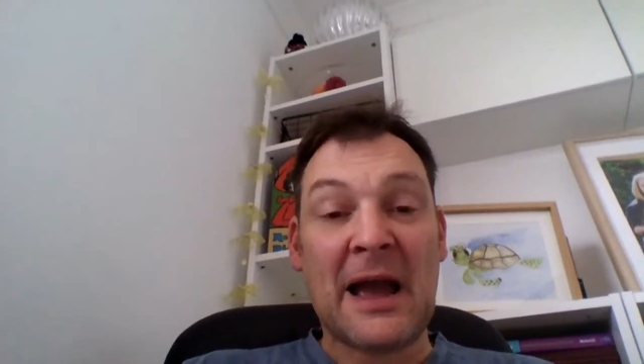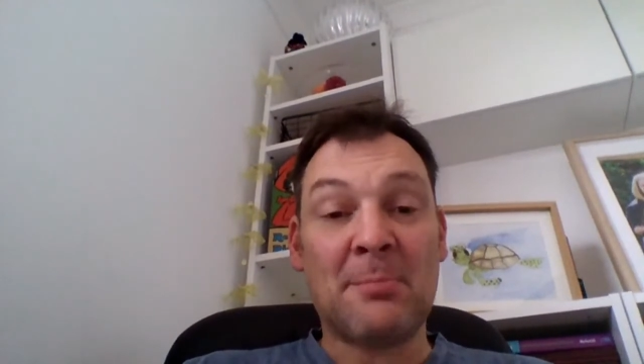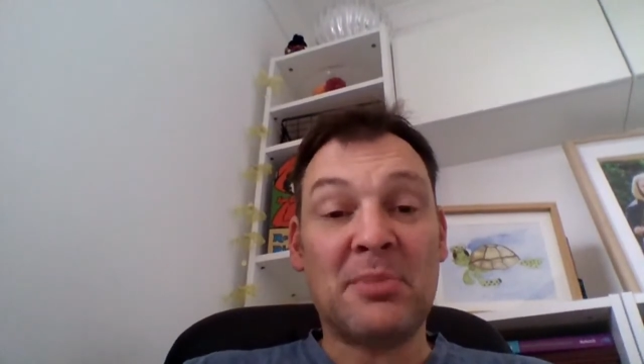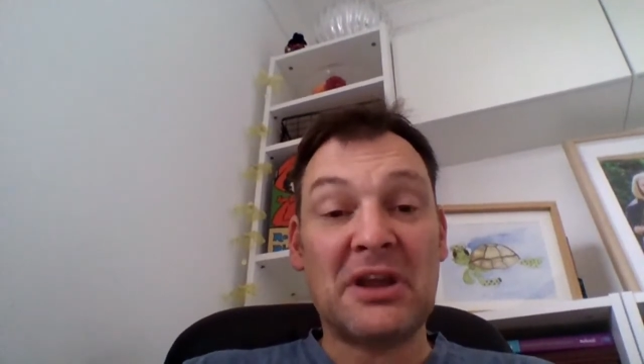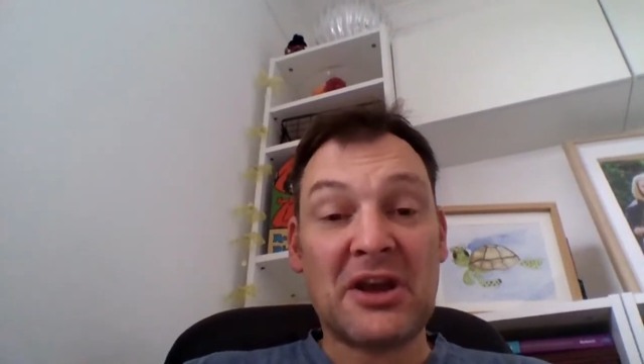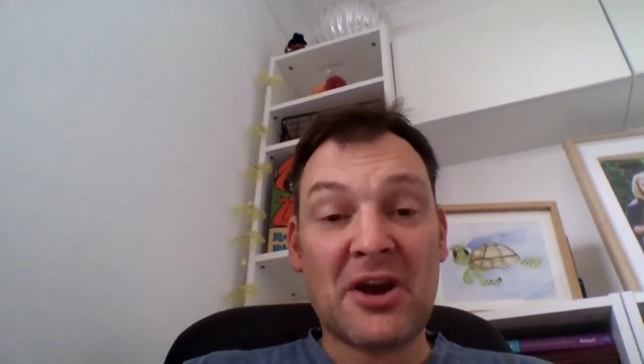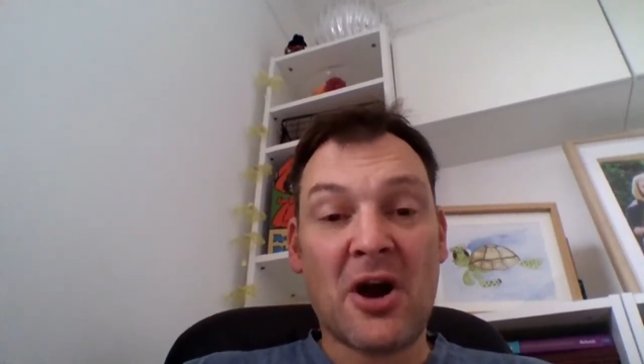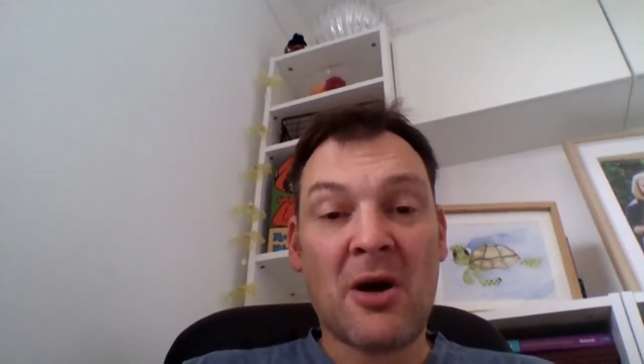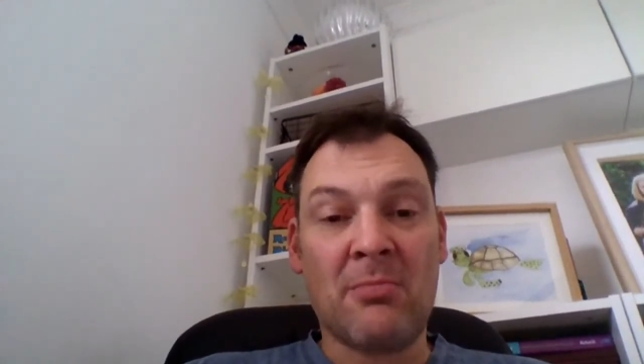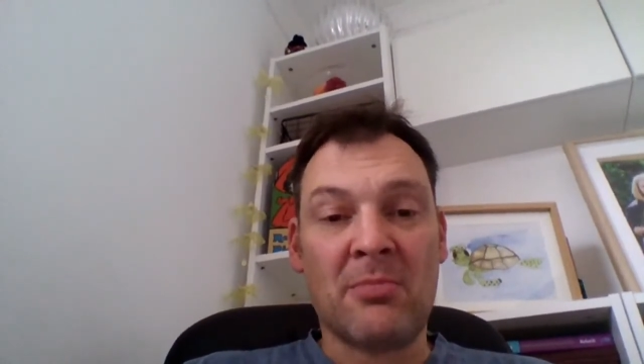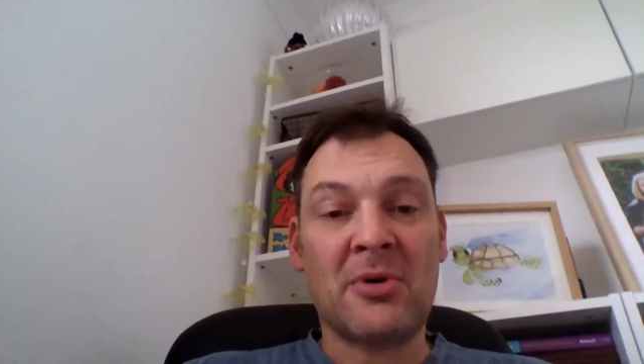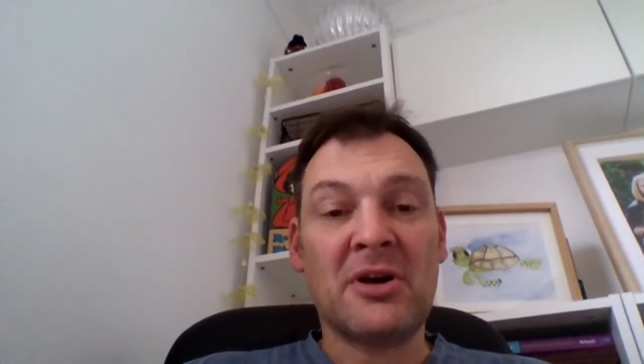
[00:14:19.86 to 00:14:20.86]
and
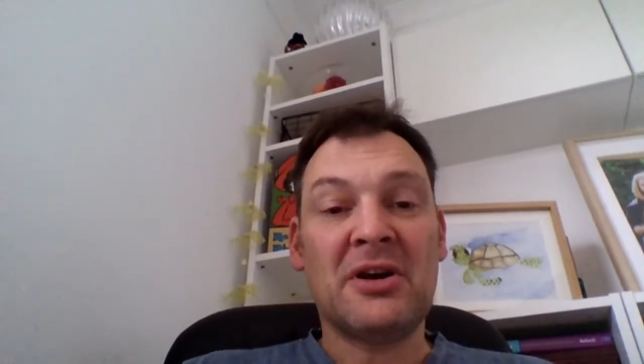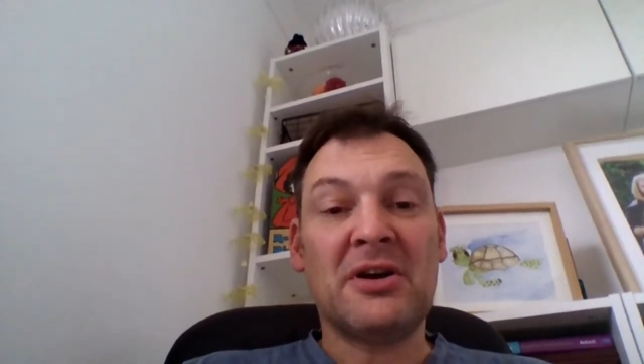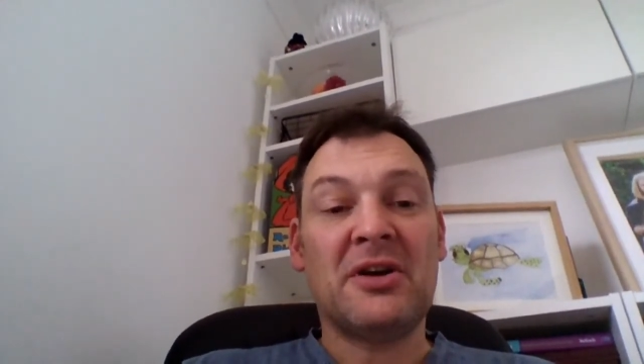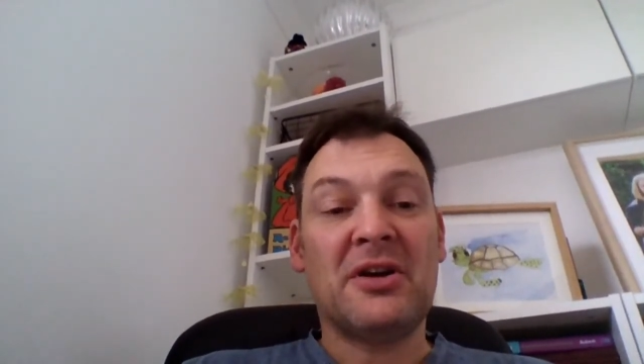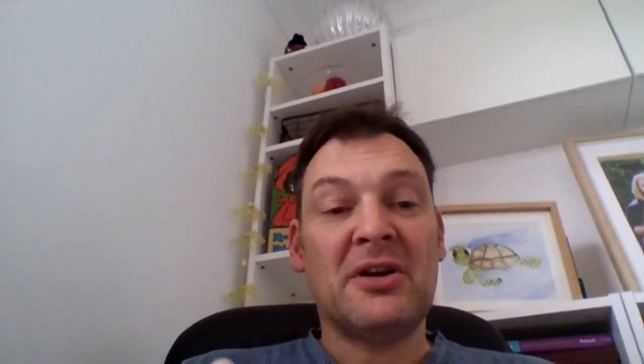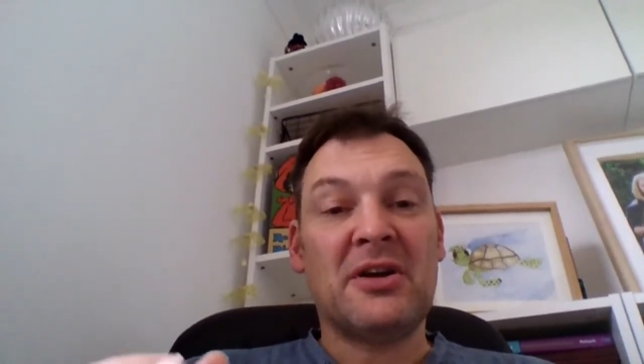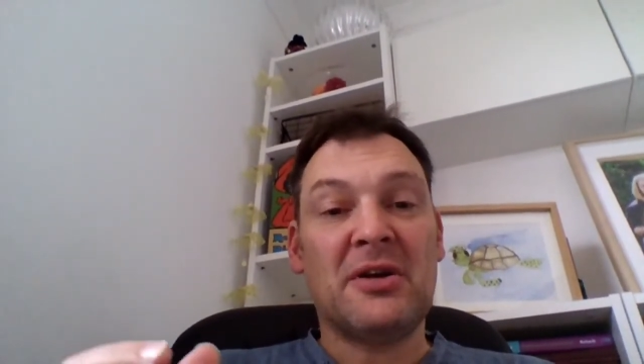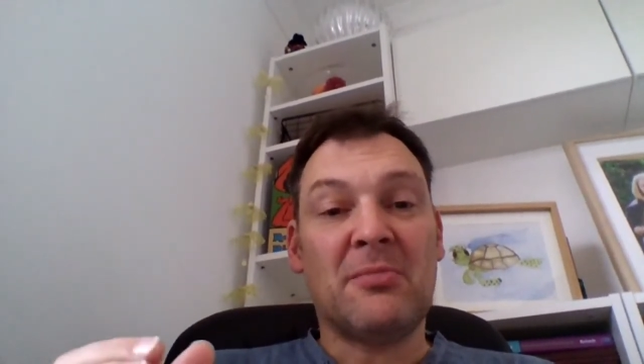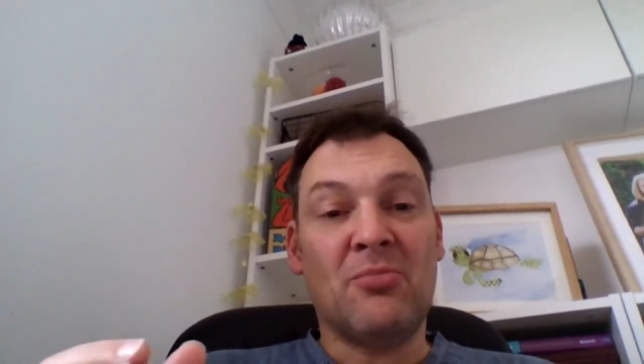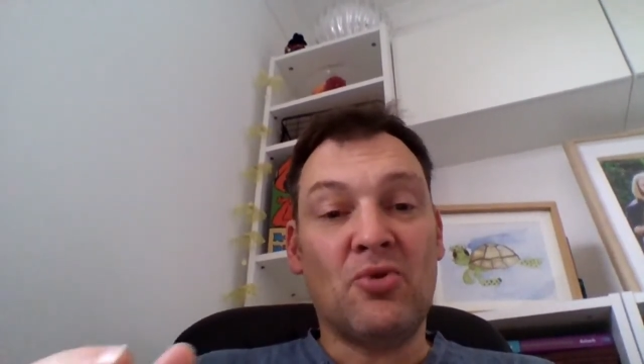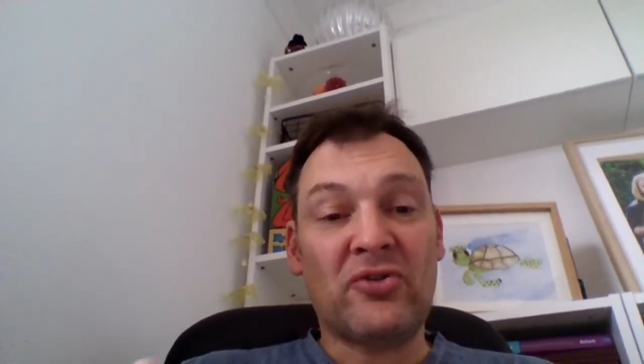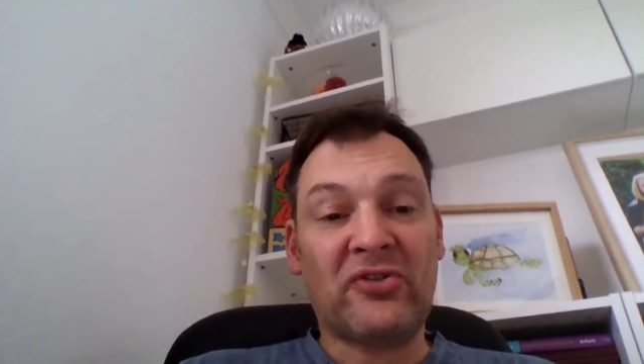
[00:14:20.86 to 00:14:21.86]
become
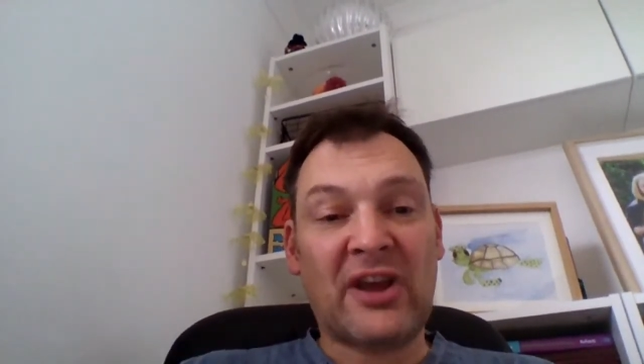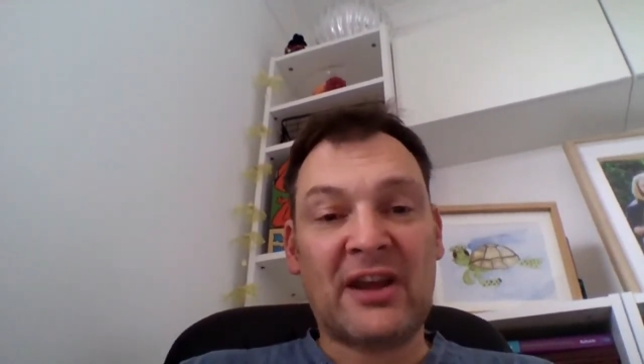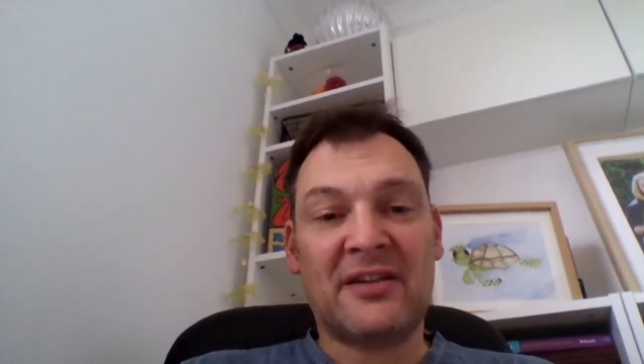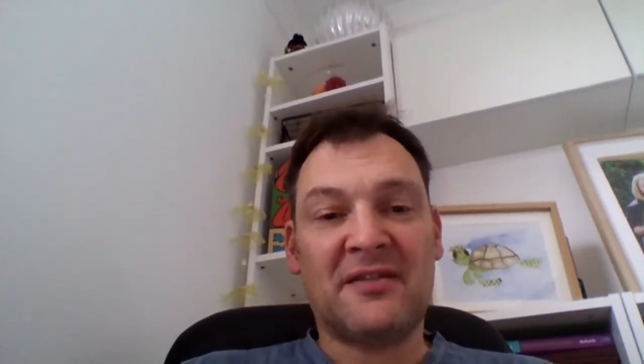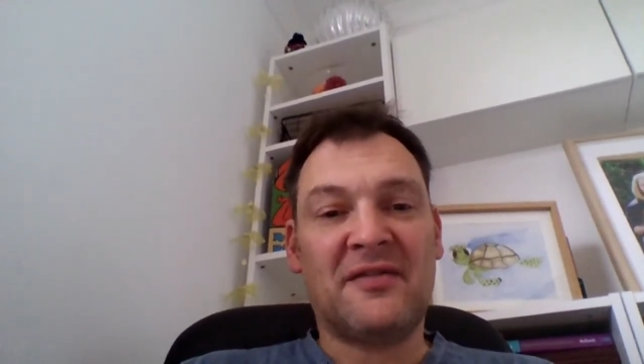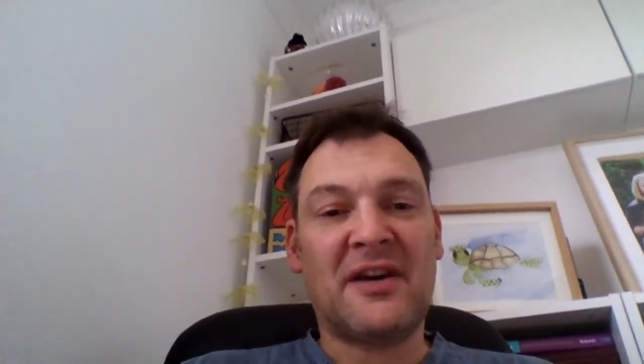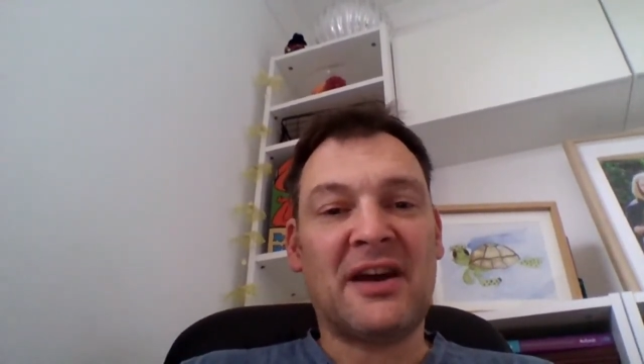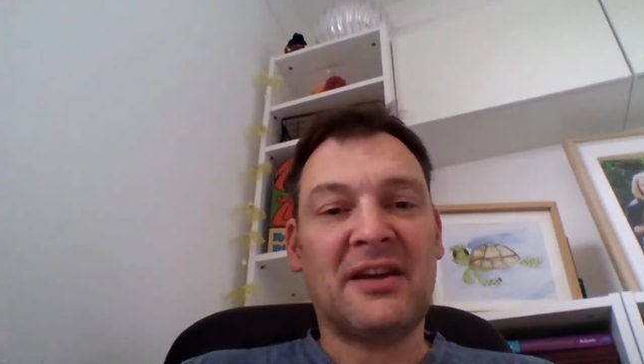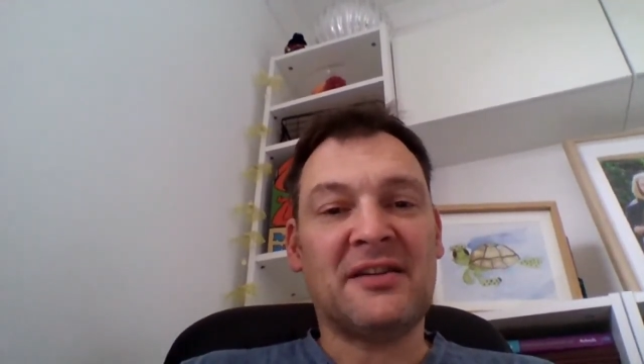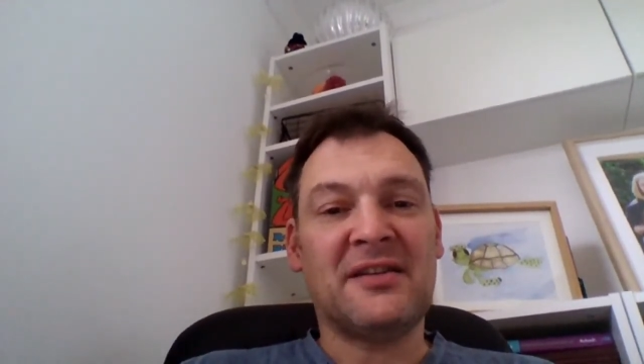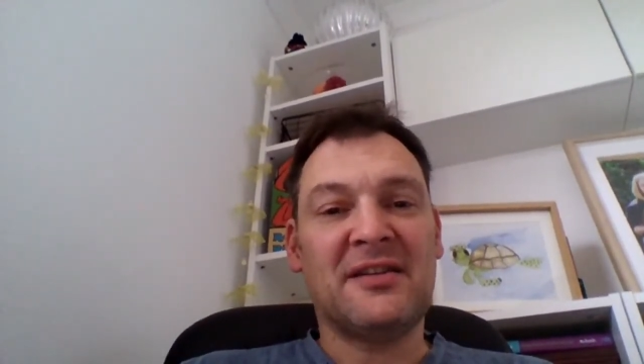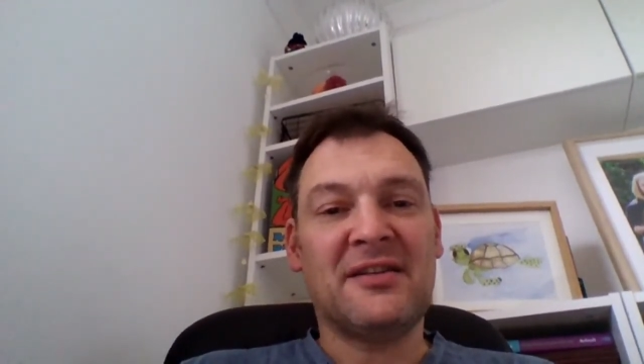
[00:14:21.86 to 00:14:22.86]
more
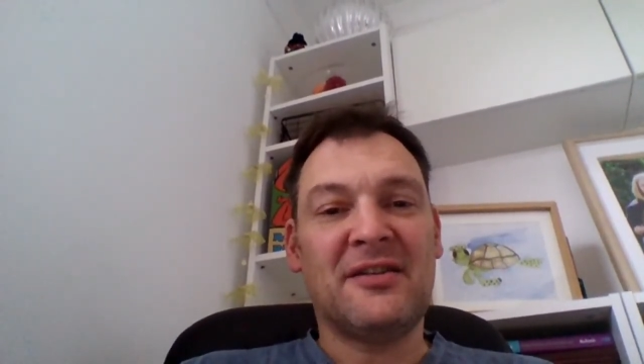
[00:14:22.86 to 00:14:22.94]
sanctified,